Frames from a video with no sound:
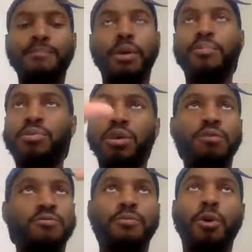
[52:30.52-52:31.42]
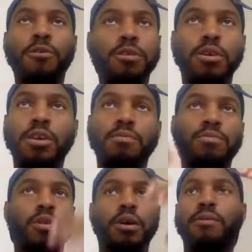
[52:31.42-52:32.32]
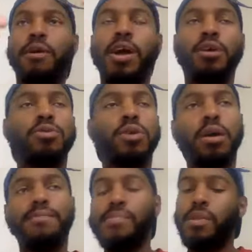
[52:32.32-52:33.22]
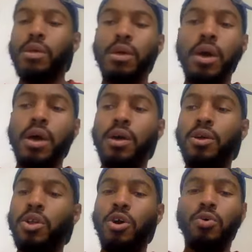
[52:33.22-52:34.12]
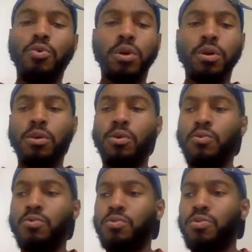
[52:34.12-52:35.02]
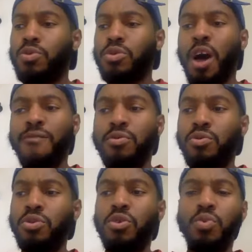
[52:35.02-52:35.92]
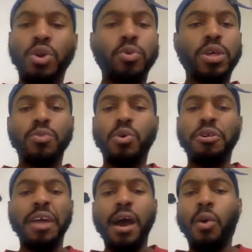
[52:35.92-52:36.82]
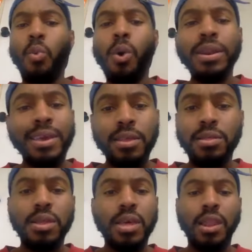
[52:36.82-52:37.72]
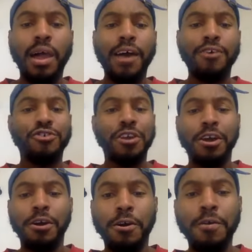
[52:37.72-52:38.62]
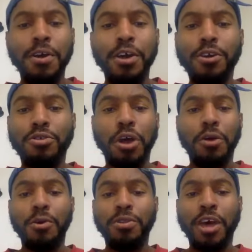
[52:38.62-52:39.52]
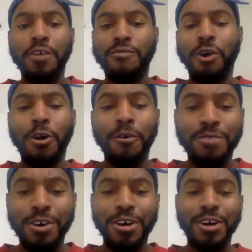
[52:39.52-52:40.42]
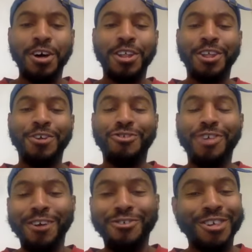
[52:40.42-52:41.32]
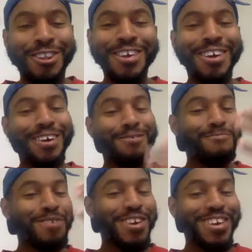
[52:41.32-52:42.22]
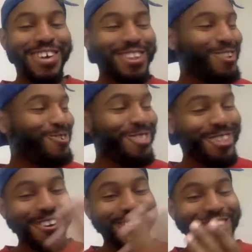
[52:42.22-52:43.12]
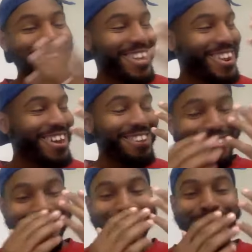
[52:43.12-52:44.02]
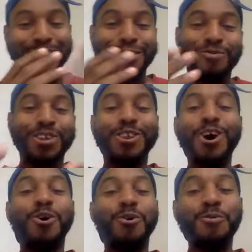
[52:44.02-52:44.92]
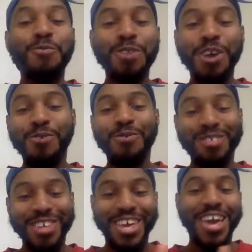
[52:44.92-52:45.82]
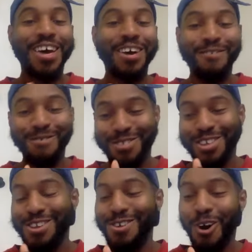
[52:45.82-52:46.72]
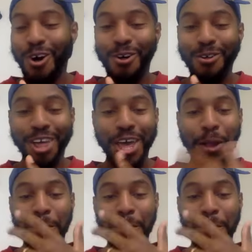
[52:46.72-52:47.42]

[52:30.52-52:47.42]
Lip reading: representatives from all the teams there, right? He's like, yeah, you know, this conference is good. We only had one incident last year. He's like that involved an ejection, and me and Luther are looking at each other because we know it was the Cavs Seton Hall like